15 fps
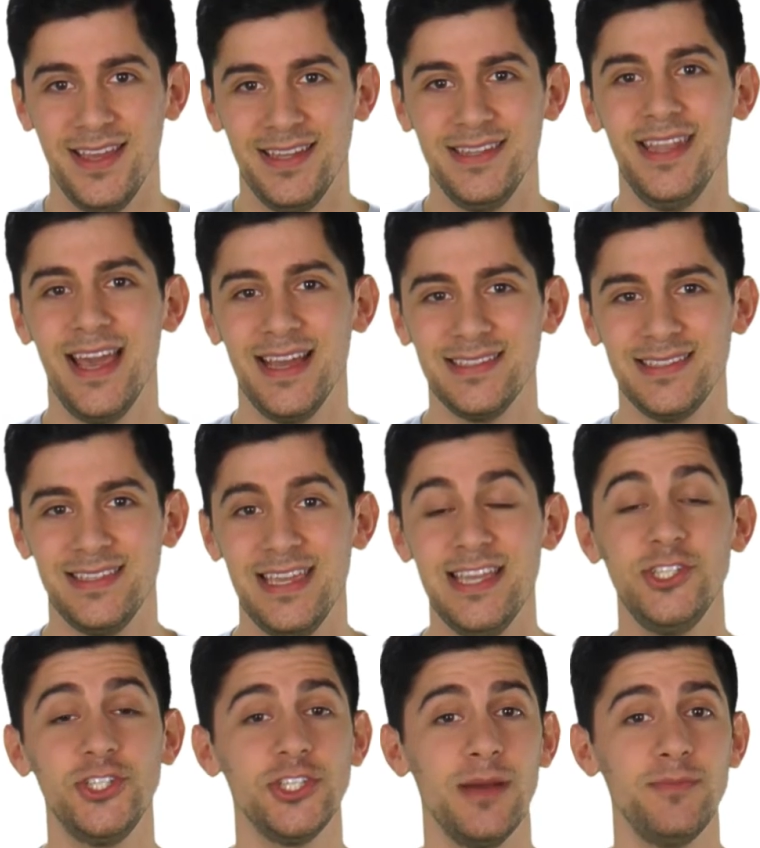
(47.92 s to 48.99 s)
Next,
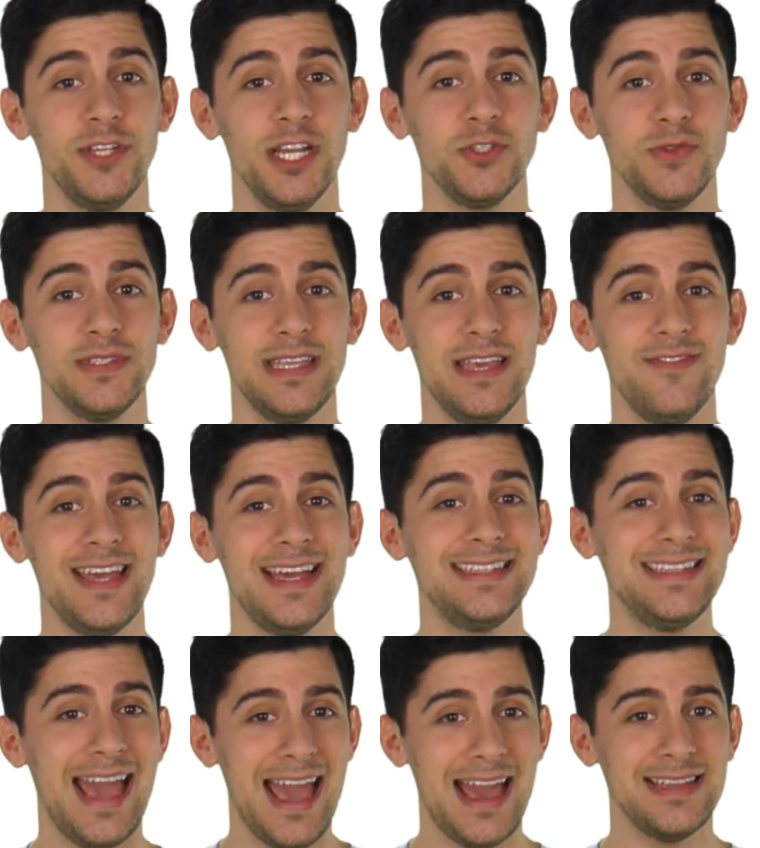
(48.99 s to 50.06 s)
each subject was given a
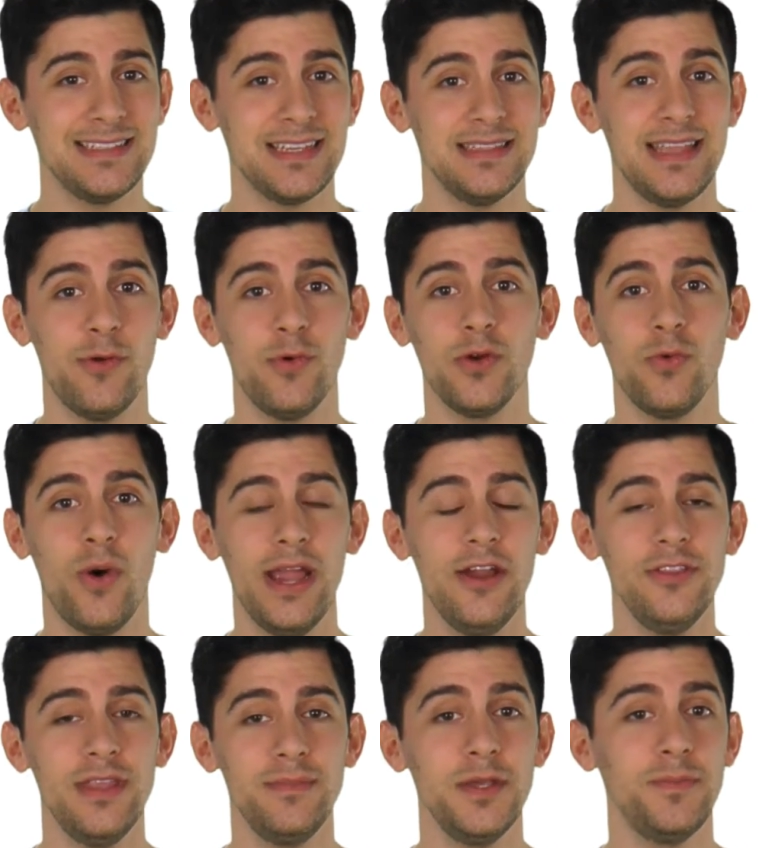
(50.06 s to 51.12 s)
task that
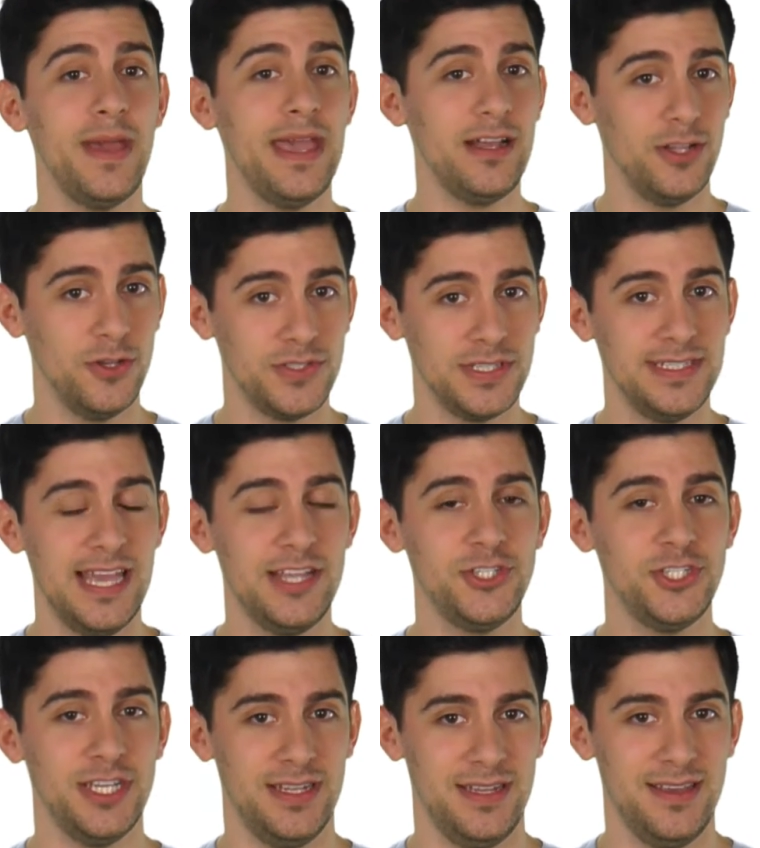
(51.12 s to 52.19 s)
required them to pay close
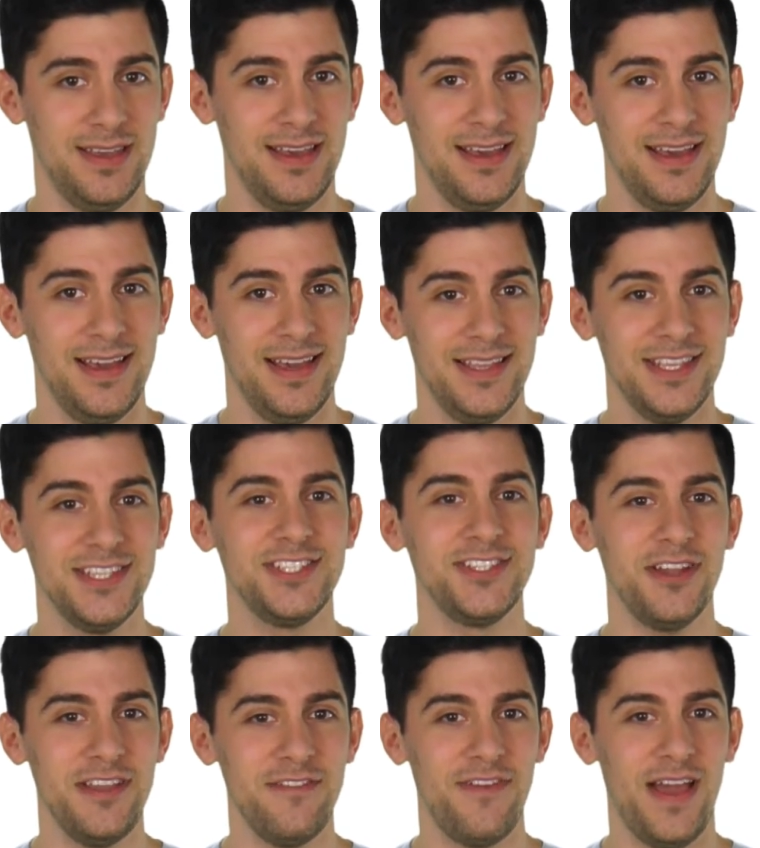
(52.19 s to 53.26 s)
attention. The
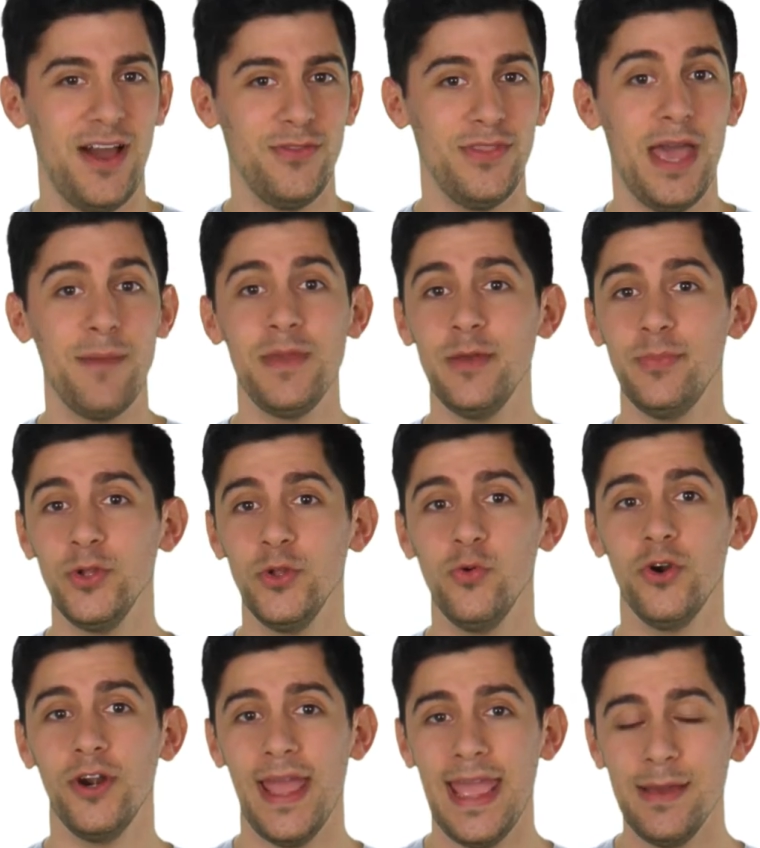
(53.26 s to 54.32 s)
study found that people who
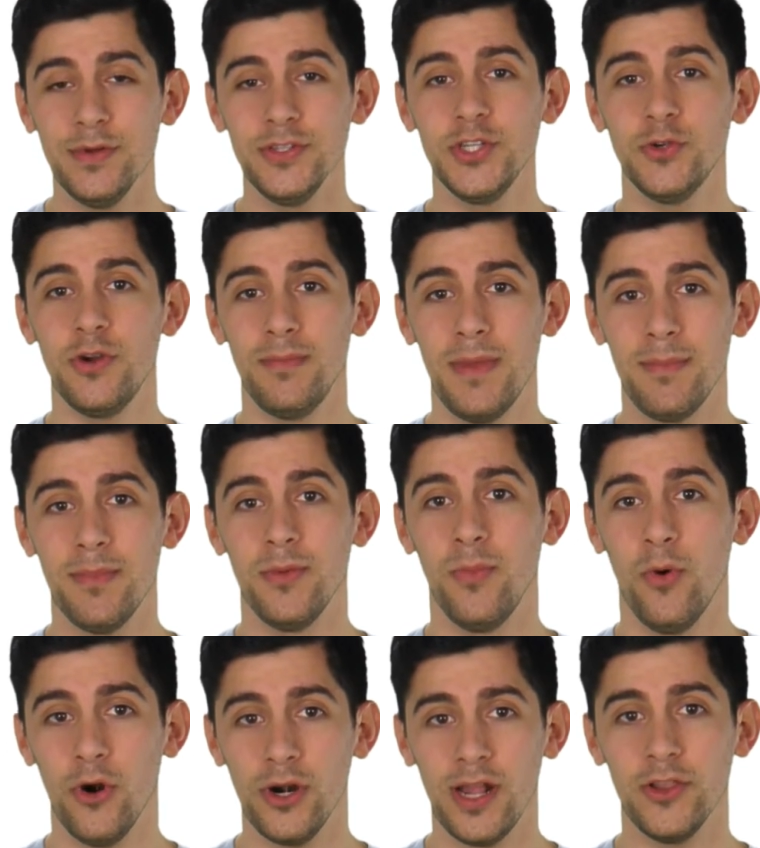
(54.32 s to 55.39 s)
were able to remember
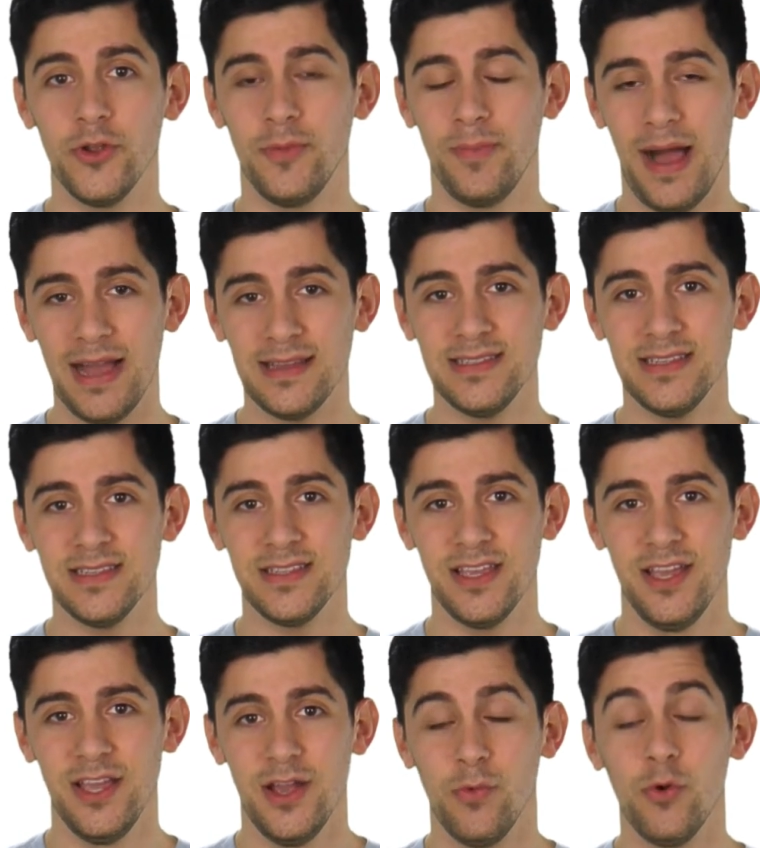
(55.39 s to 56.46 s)
more colored boxes
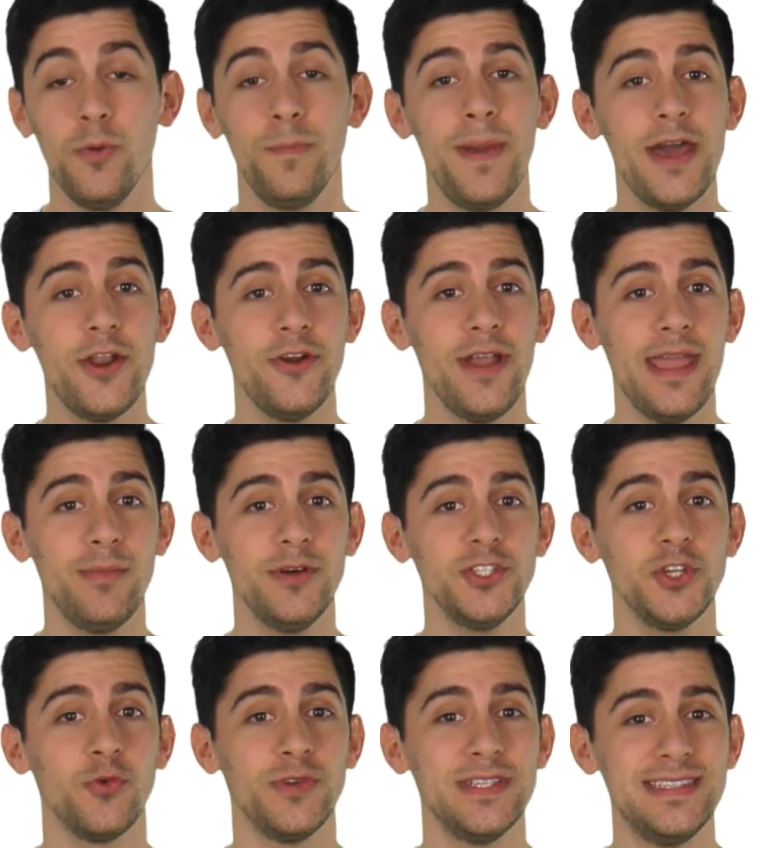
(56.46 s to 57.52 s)
were better able
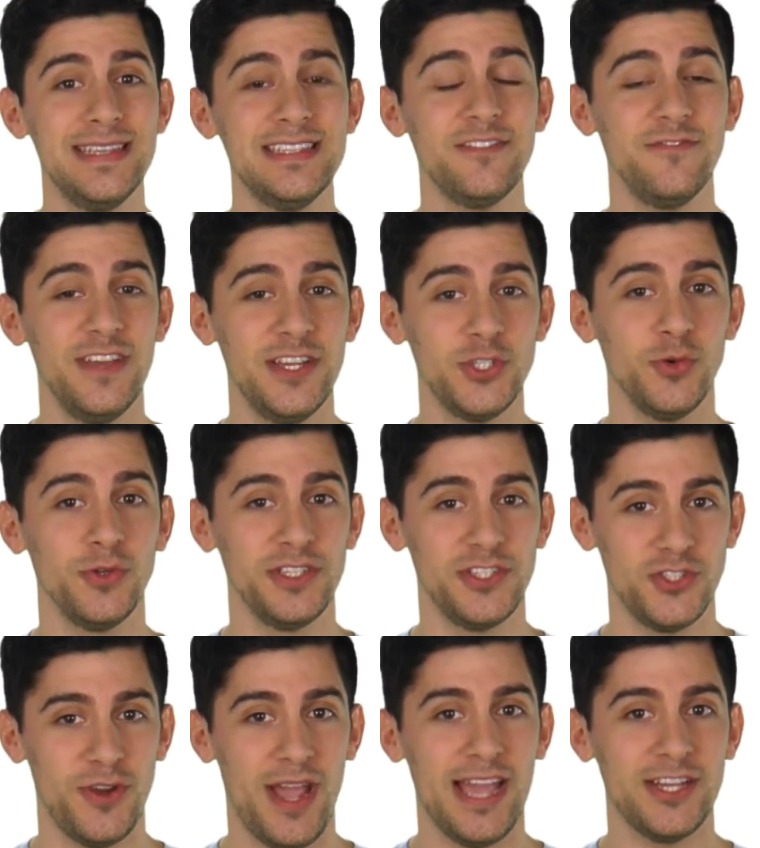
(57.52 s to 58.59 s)
to resist visual
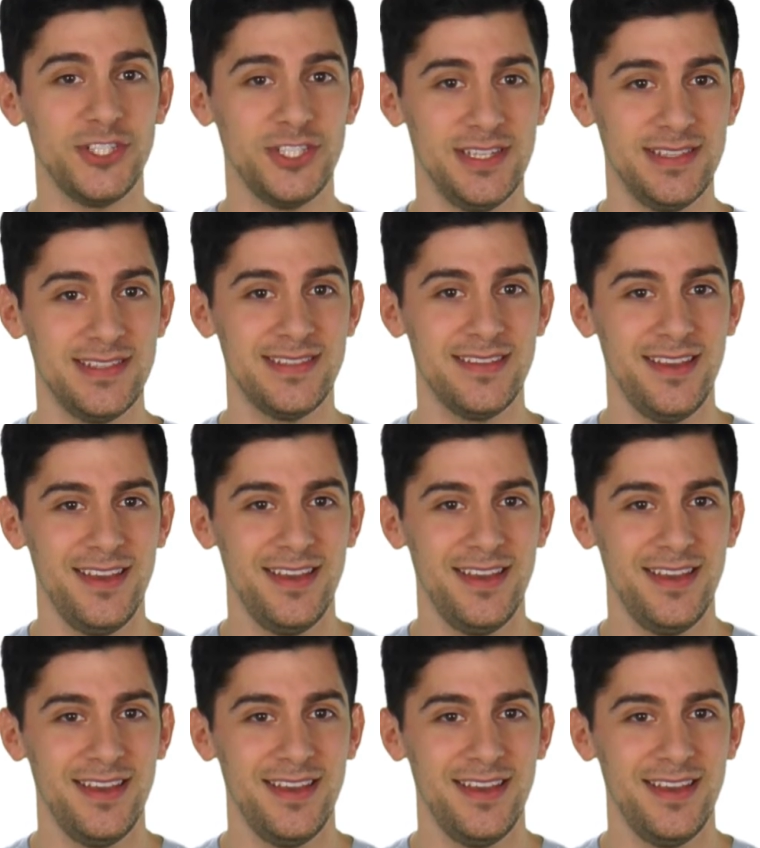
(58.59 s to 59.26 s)
distractions.